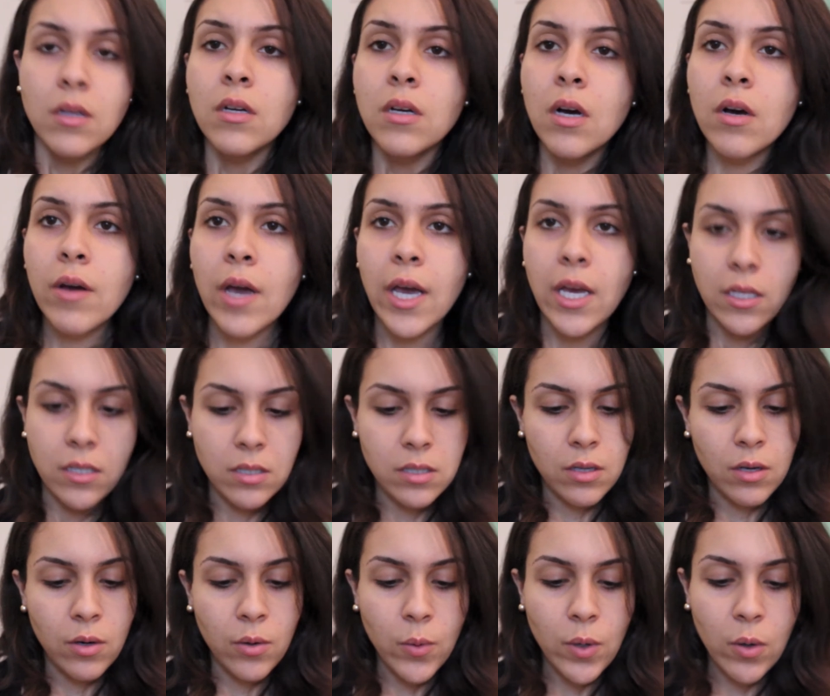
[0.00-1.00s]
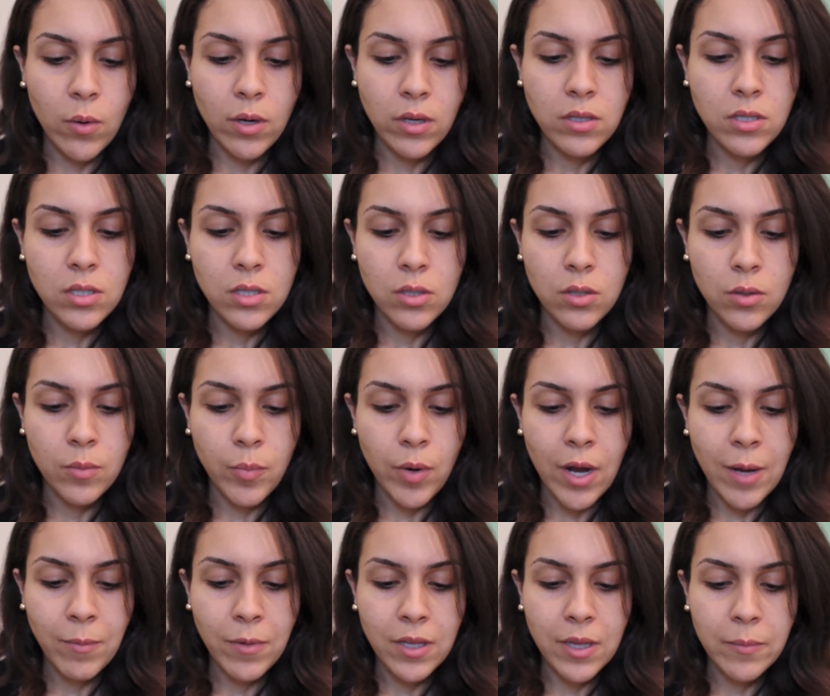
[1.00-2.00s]
Okay, so we're going to
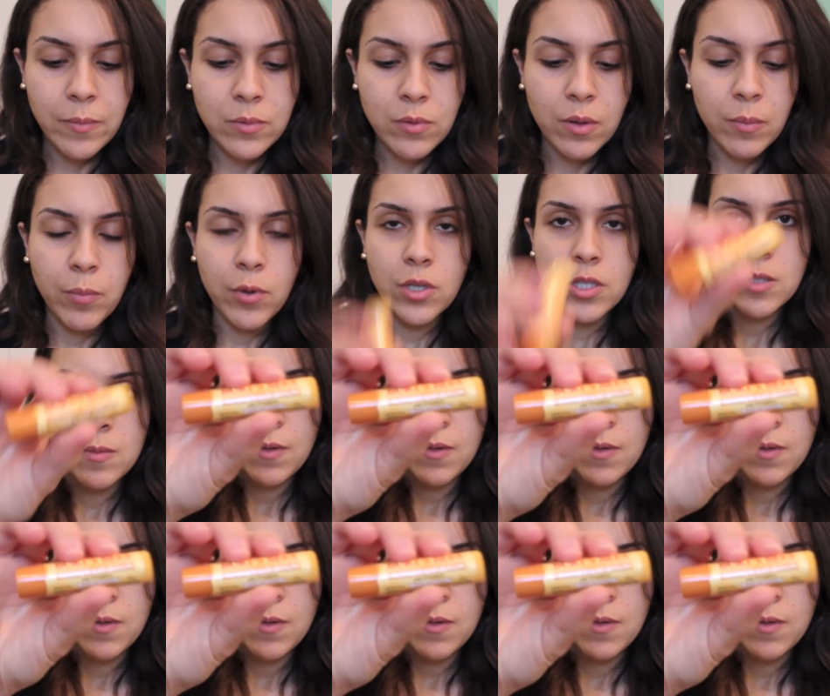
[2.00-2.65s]
prime our lips with Burt's